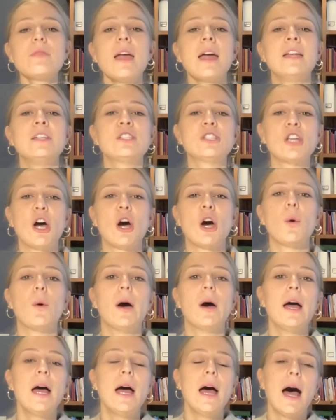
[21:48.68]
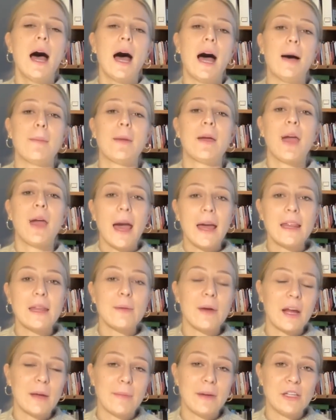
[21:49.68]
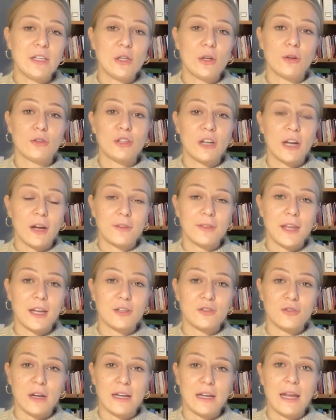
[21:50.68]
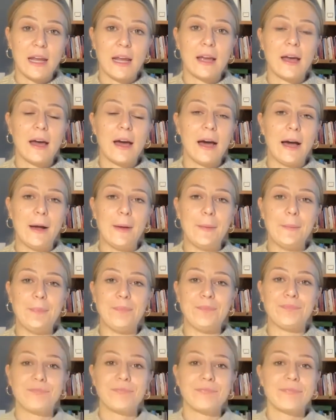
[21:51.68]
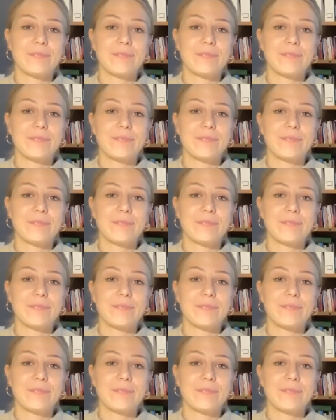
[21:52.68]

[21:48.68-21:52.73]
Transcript: And so I highly recommend you go check out that training. And